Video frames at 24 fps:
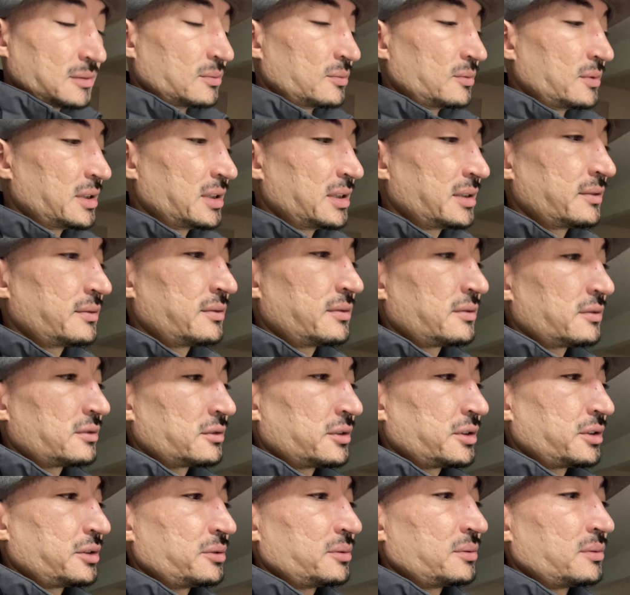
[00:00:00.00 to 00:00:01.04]
waiting for
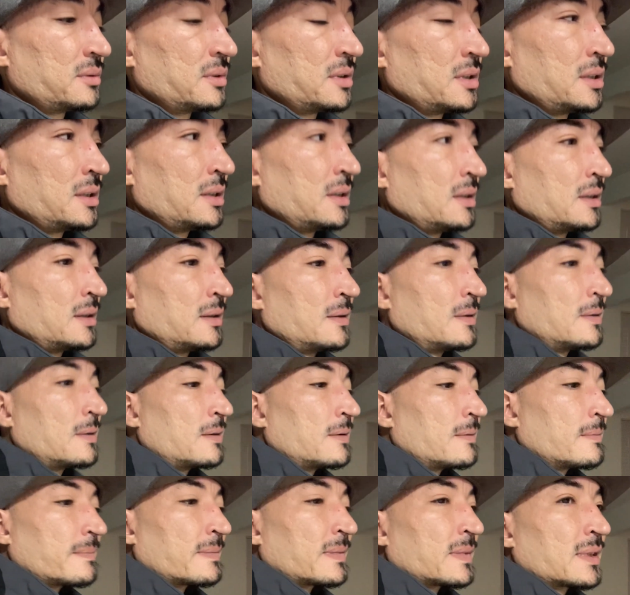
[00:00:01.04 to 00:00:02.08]
you.
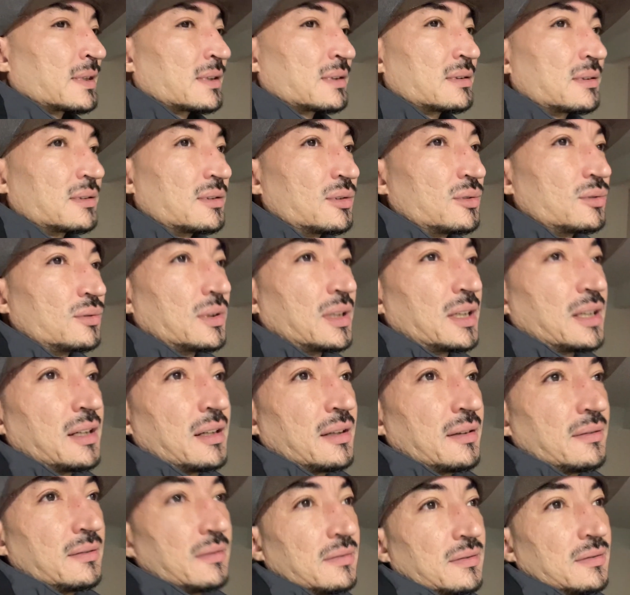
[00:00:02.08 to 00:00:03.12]
You
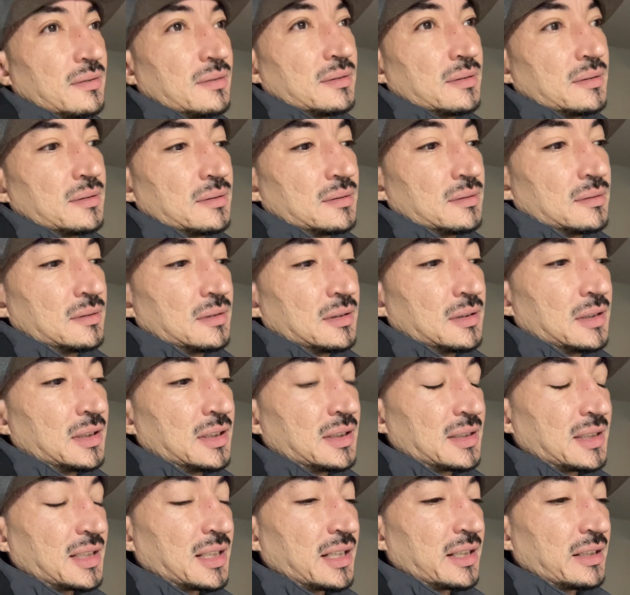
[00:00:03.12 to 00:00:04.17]
have an
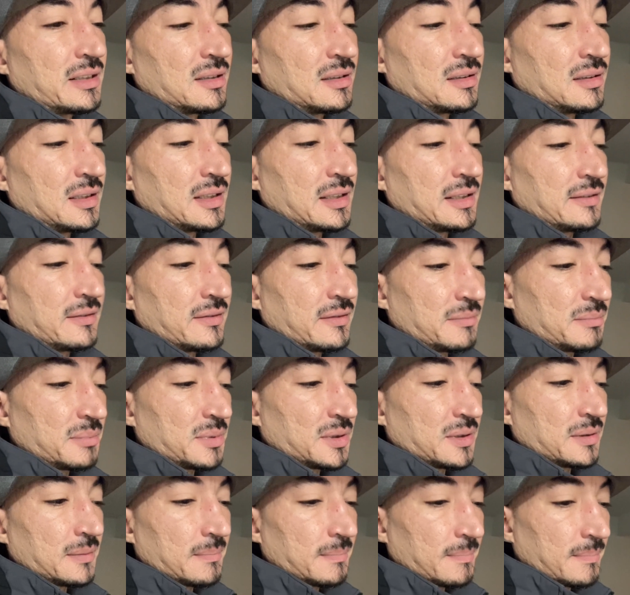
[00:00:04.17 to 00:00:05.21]
entire life,
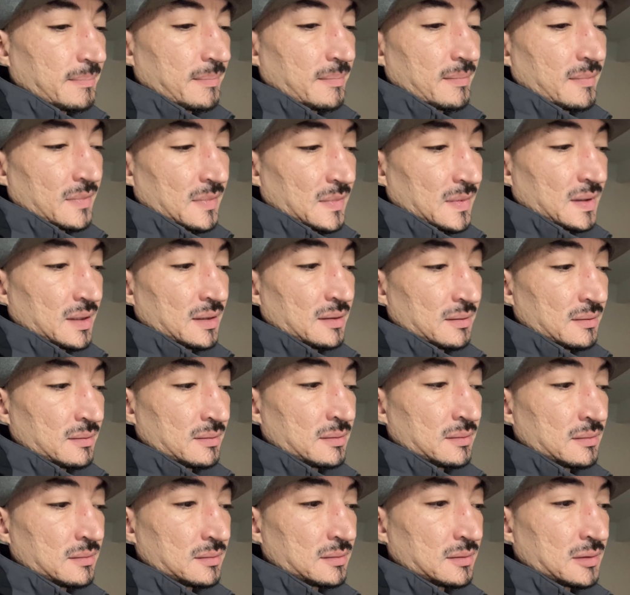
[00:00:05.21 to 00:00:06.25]
babe.
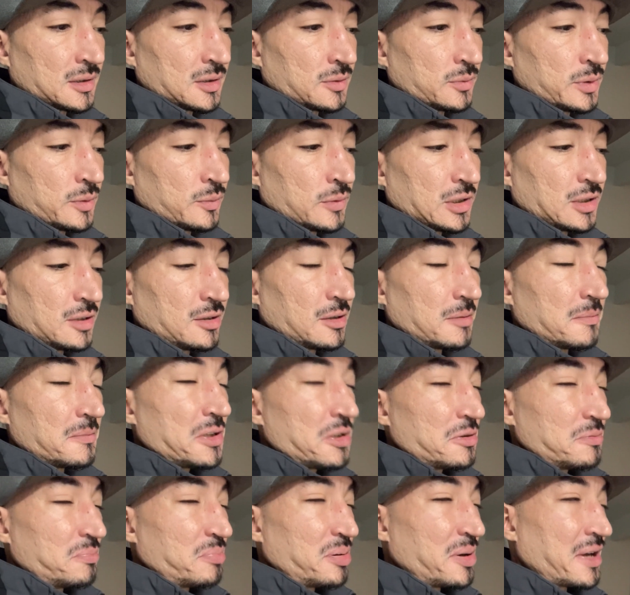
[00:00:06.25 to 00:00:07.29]
So we welcome
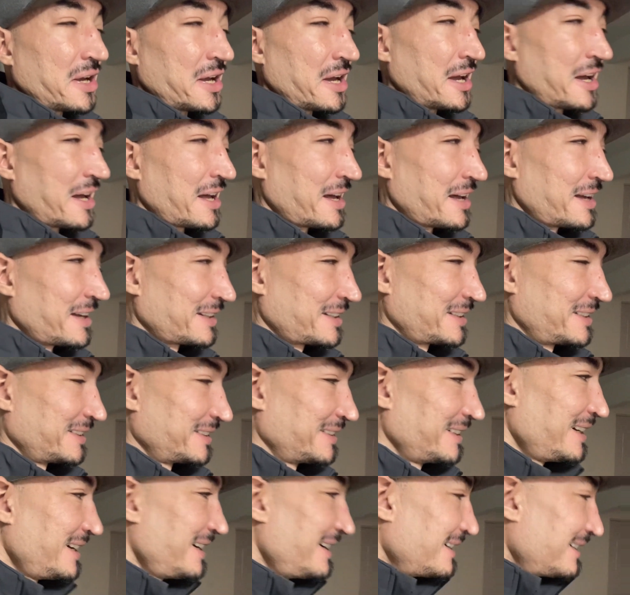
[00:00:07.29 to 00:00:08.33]
you back
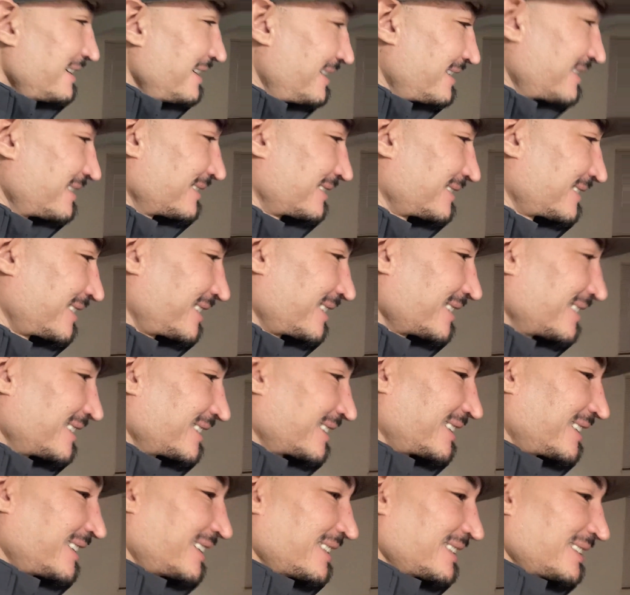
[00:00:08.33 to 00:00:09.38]
to the
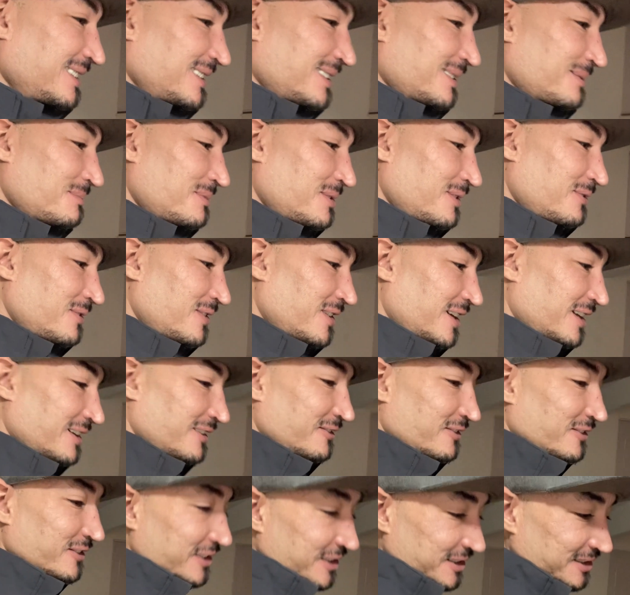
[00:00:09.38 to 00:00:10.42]
kingdom of
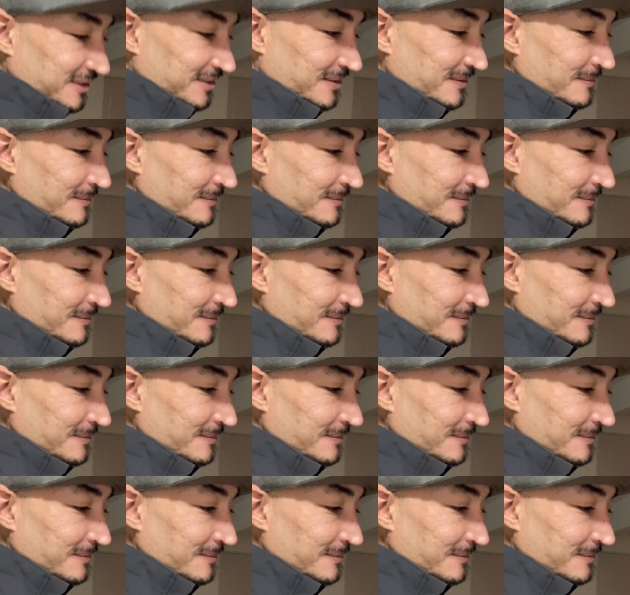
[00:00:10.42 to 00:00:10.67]
heaven.